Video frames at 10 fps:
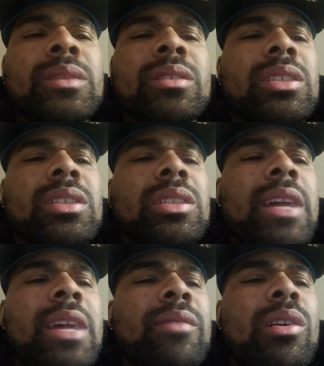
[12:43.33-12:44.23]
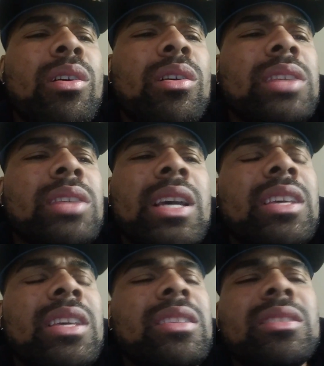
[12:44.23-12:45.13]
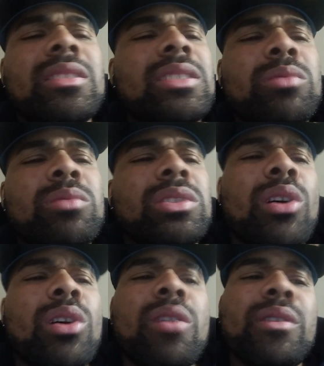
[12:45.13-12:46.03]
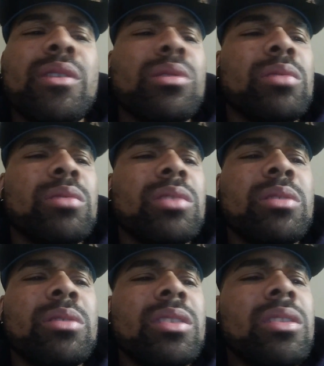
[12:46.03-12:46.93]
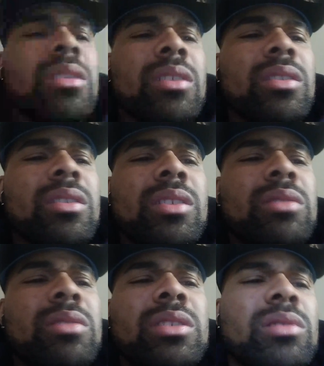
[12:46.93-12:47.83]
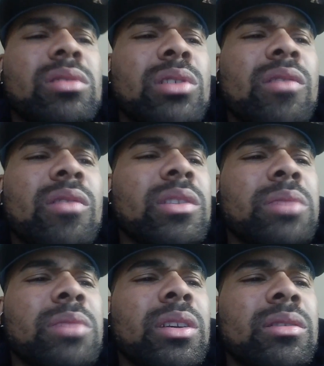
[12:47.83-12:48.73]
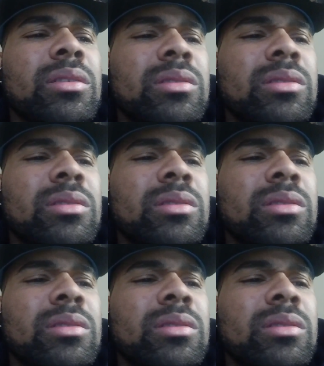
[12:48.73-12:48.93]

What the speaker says: she ended up having a heart attack. The shit was just heartfelt. It just was sorry, man.